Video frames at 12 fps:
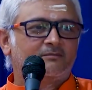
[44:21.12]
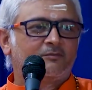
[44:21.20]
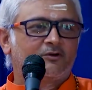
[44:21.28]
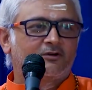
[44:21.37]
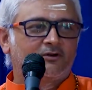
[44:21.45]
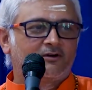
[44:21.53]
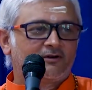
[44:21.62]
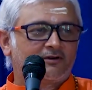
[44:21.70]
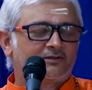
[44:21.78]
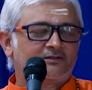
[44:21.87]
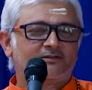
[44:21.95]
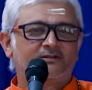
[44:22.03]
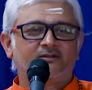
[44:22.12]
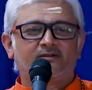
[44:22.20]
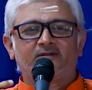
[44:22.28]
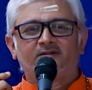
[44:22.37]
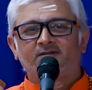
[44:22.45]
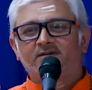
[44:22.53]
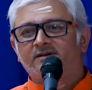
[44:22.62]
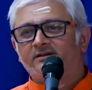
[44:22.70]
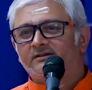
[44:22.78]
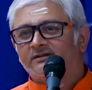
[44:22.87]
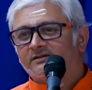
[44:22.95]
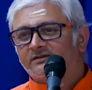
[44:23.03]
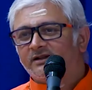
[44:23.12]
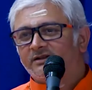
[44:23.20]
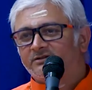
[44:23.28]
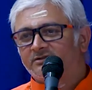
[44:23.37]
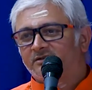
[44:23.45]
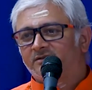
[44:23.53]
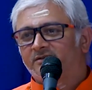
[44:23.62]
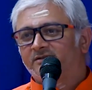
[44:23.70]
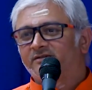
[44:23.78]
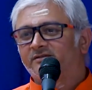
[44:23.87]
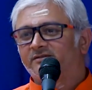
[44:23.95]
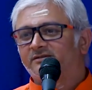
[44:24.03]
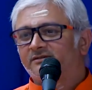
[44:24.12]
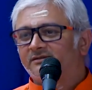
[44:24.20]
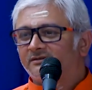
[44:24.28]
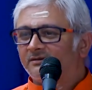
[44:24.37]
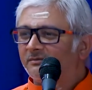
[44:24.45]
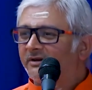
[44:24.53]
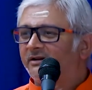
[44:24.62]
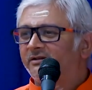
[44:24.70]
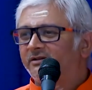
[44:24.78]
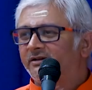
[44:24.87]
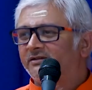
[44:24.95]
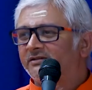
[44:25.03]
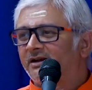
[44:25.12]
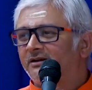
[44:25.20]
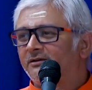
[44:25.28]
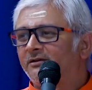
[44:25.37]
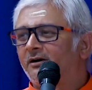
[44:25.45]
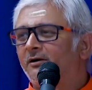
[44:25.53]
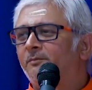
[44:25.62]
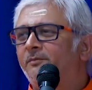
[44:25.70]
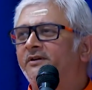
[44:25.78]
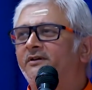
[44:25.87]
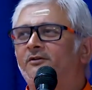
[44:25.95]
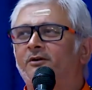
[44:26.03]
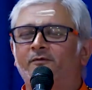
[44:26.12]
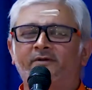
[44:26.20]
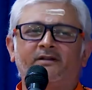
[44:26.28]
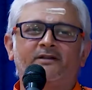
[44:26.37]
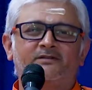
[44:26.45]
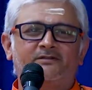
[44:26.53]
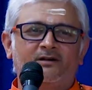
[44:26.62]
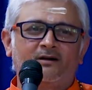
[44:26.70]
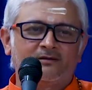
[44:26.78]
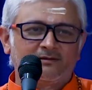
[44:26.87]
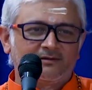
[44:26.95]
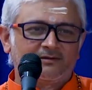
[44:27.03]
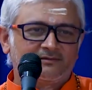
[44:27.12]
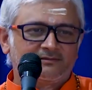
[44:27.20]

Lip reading: Botox, and this dentures, many things, and appear always young.